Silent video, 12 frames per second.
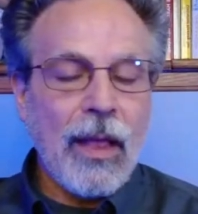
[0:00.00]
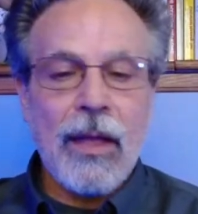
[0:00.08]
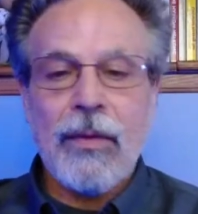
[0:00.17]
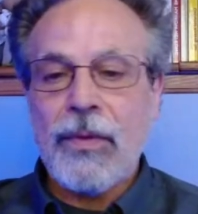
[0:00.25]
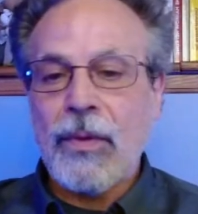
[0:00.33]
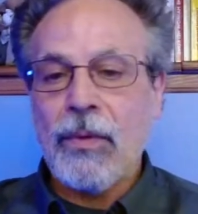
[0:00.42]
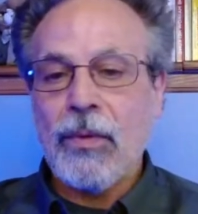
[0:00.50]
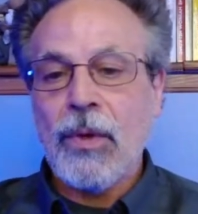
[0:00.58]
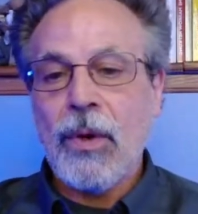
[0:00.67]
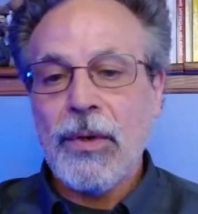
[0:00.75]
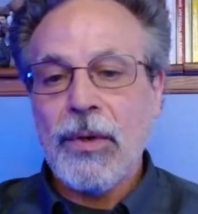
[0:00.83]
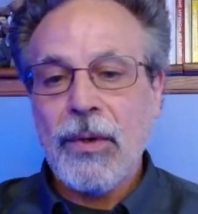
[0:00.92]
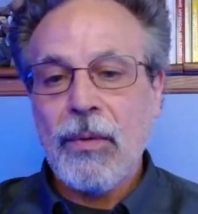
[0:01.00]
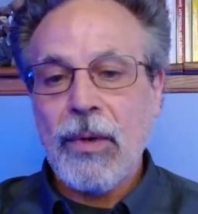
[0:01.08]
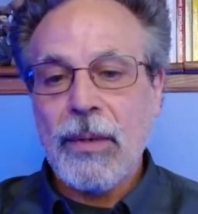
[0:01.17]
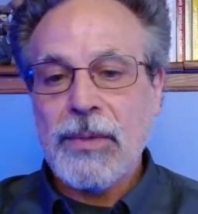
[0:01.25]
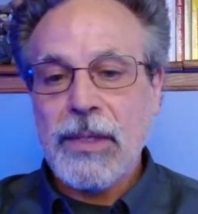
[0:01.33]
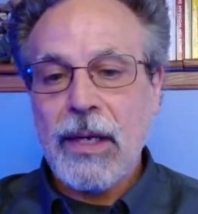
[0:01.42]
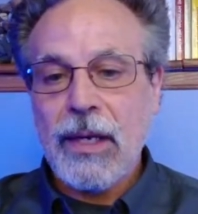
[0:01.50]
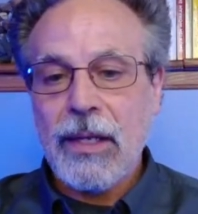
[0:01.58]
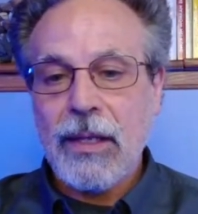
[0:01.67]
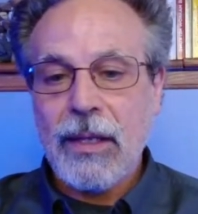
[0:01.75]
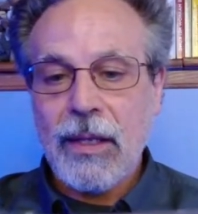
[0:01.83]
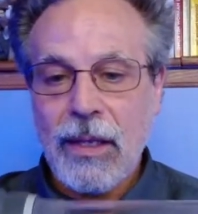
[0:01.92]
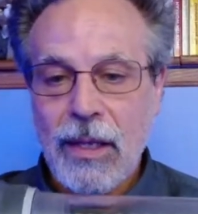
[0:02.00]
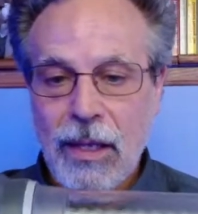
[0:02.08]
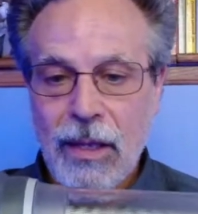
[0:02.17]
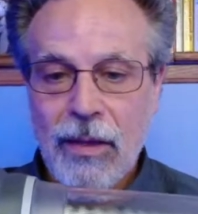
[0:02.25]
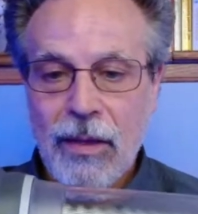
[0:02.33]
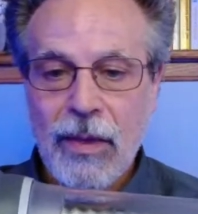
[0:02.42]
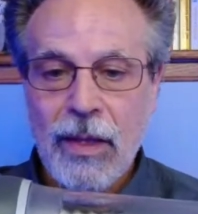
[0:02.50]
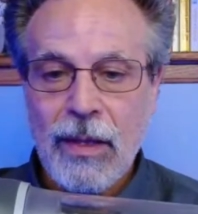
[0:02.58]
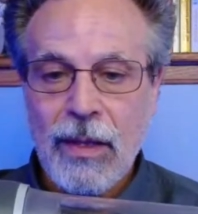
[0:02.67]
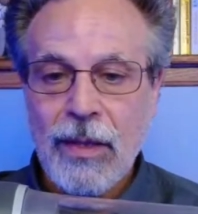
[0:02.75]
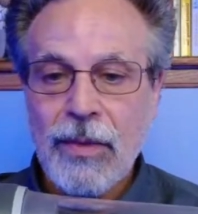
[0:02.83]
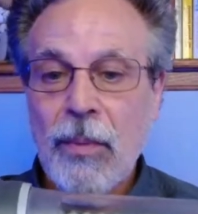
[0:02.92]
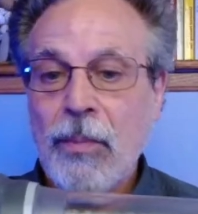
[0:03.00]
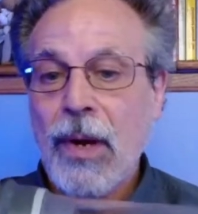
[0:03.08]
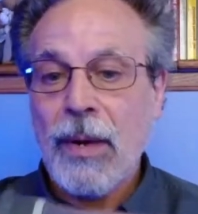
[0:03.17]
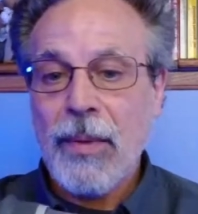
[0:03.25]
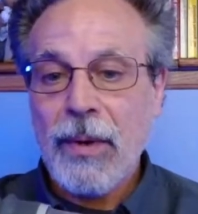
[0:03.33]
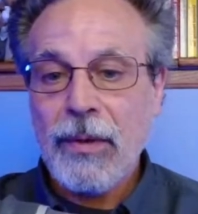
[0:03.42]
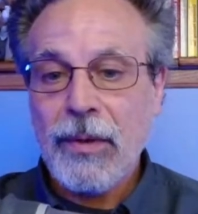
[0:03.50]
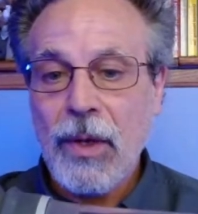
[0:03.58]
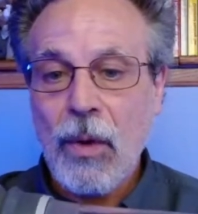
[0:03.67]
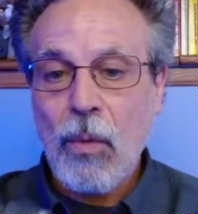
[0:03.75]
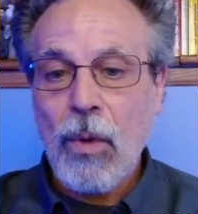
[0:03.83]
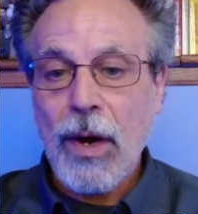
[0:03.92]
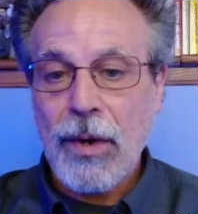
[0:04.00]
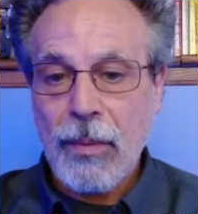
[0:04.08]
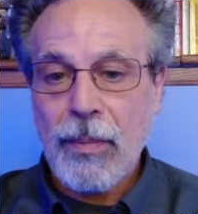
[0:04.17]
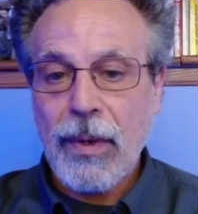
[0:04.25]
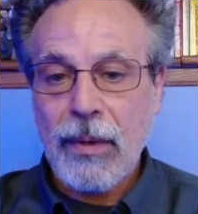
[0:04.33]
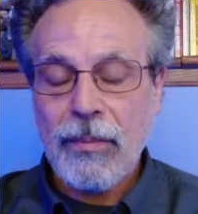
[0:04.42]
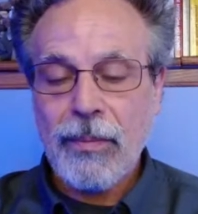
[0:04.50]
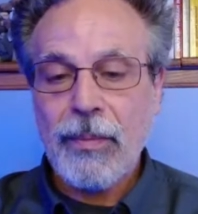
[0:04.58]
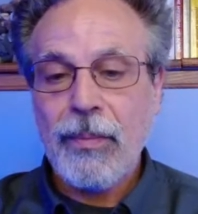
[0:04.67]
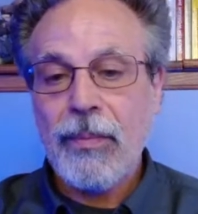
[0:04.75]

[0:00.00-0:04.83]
if you go to their website, they're primarily a water pump.